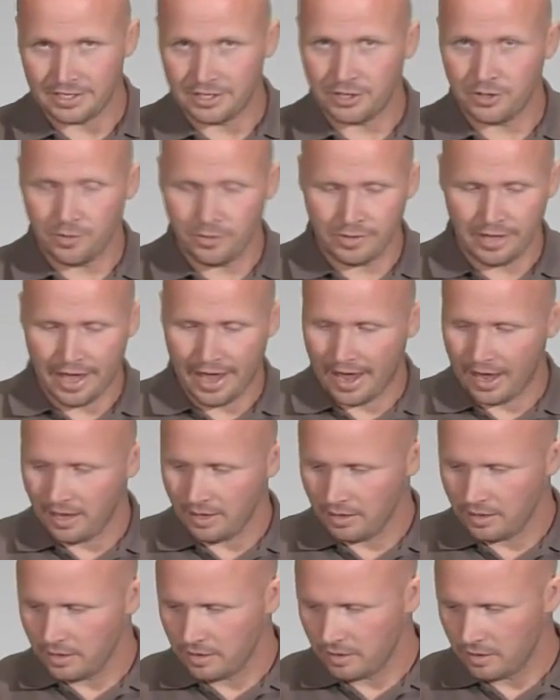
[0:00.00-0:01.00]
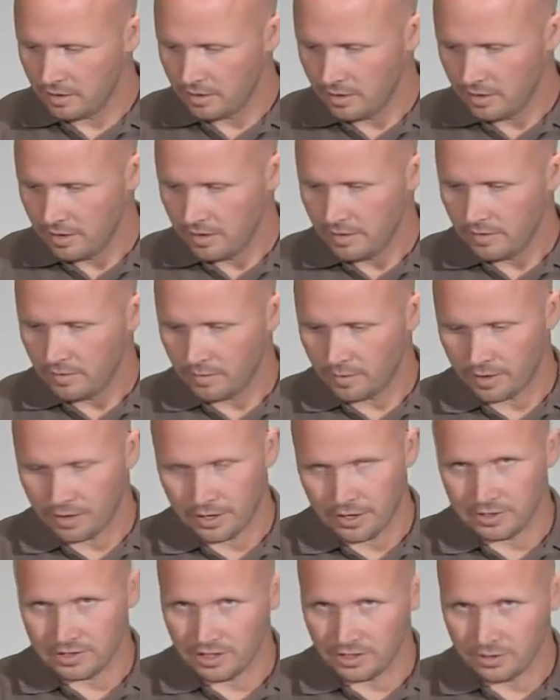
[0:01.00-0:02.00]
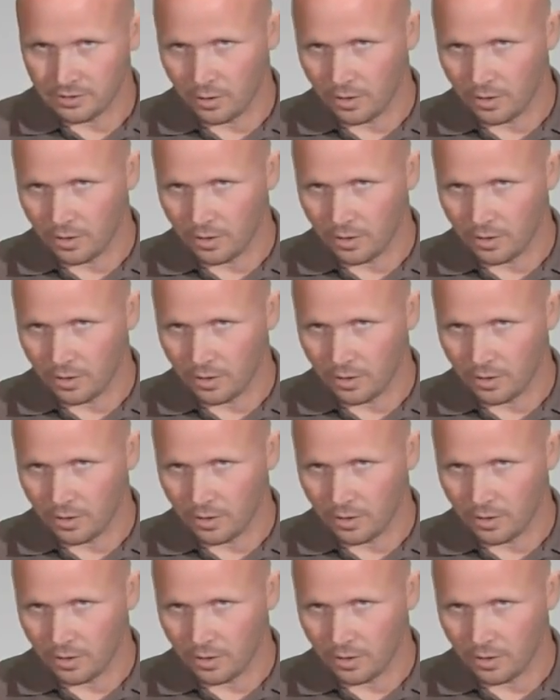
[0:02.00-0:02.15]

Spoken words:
to do that, we're going to use our